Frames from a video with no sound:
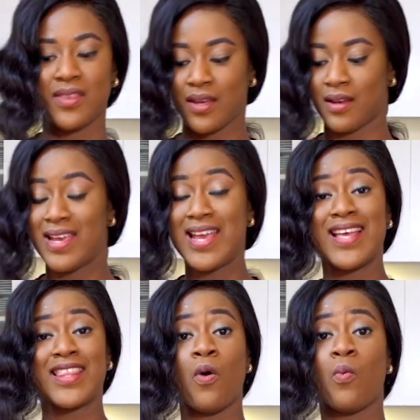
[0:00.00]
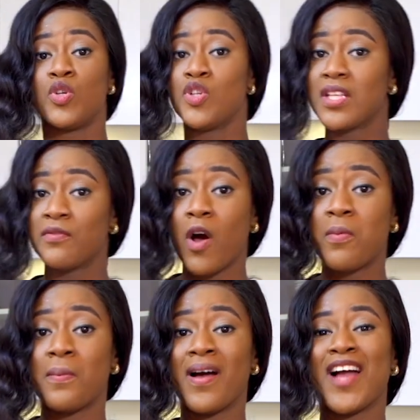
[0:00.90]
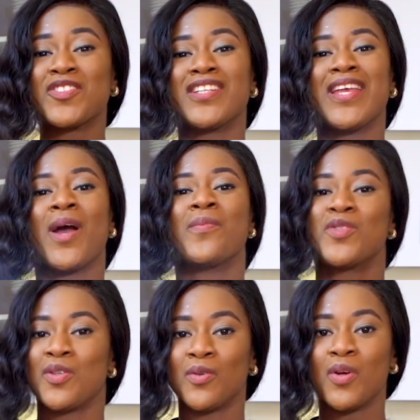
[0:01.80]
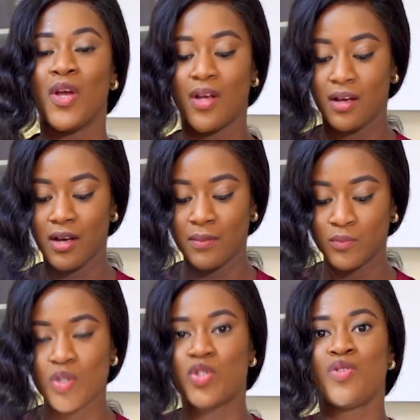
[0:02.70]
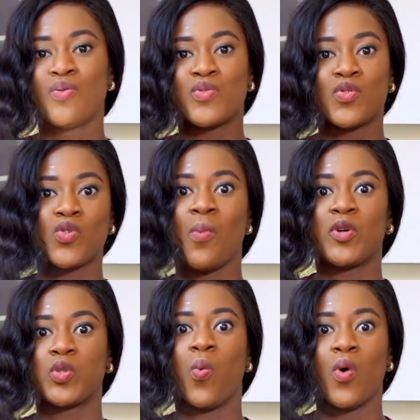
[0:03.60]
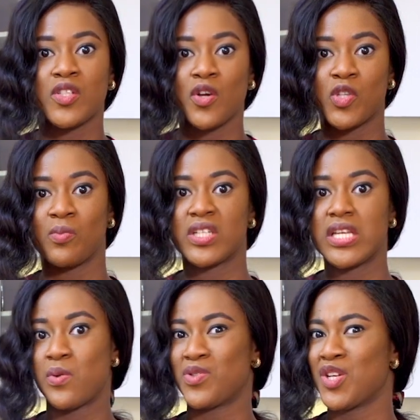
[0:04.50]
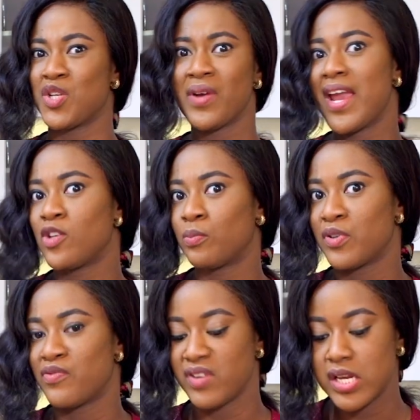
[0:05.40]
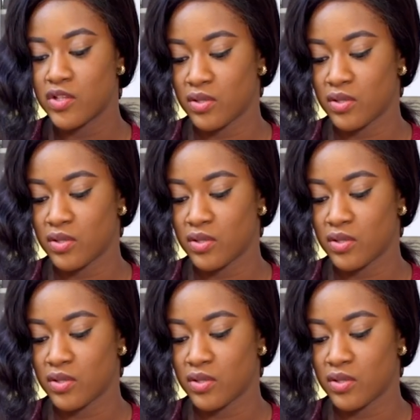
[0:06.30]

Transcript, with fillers: in there. Now, using foil paper actually helps you Um, not use so much water, so much liquid so that you don't end up with really